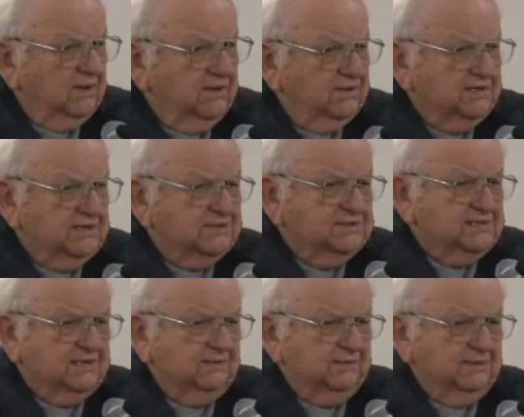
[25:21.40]
You just,
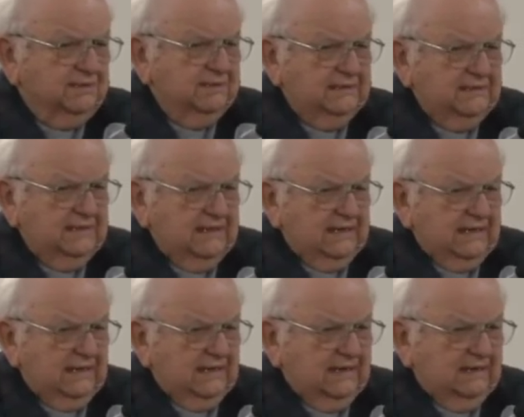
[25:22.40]
you
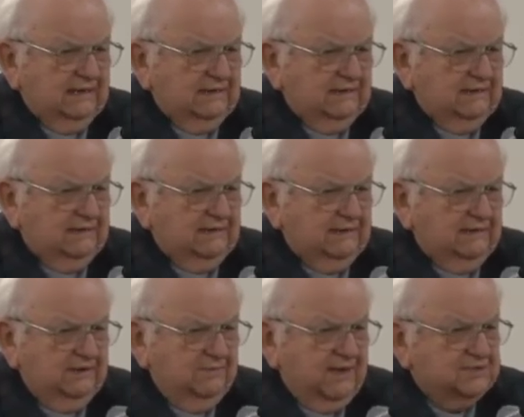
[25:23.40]

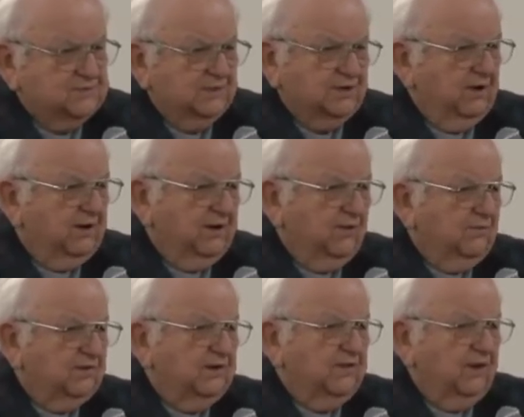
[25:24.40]
may as well turn it
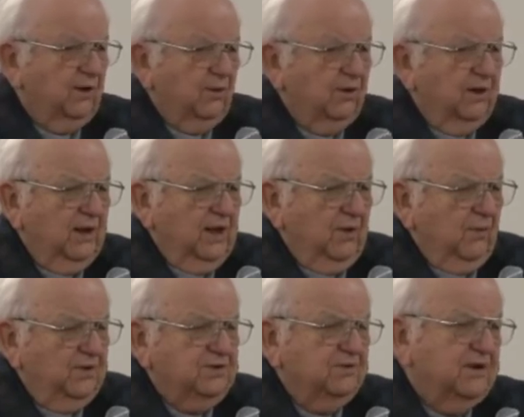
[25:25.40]
over to the Lord.
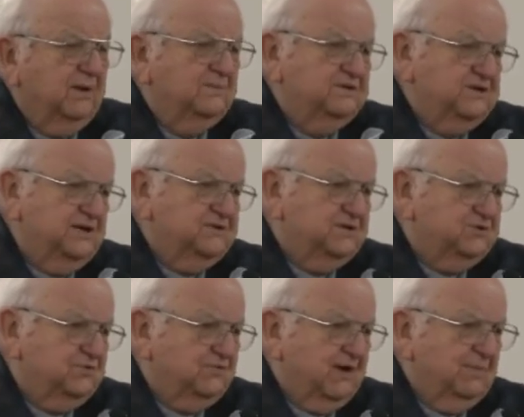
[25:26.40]
When you come to Jesus,
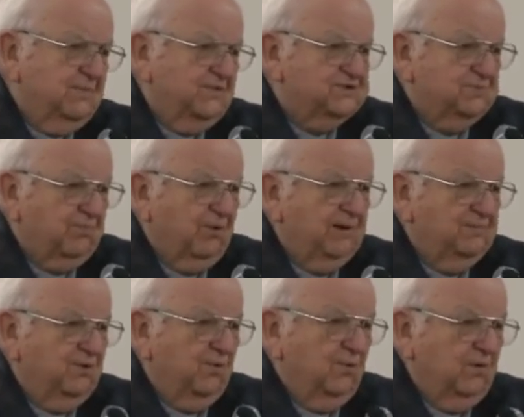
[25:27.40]
you've come to the Supreme
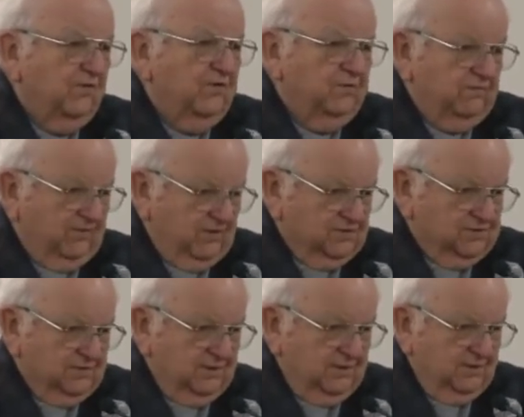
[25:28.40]
Court of the
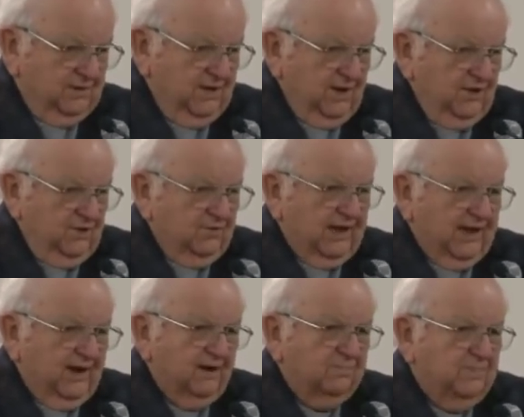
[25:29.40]
universe. You
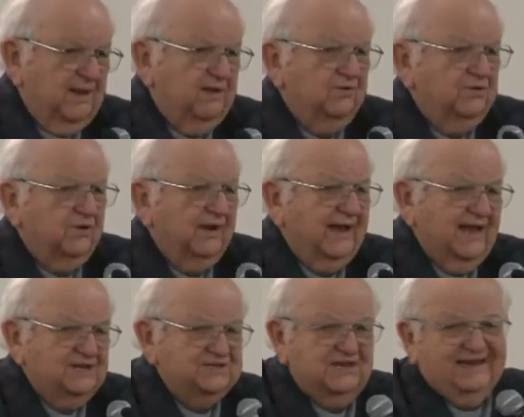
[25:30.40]
cannot appeal your
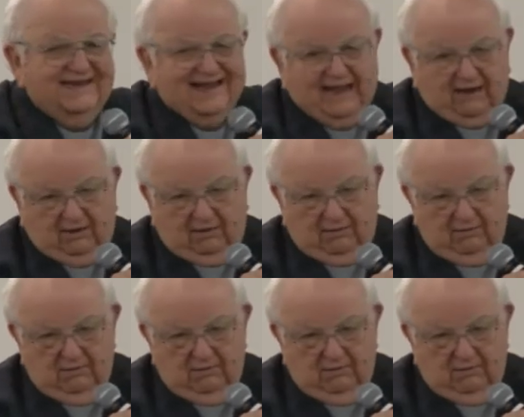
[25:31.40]
case any higher.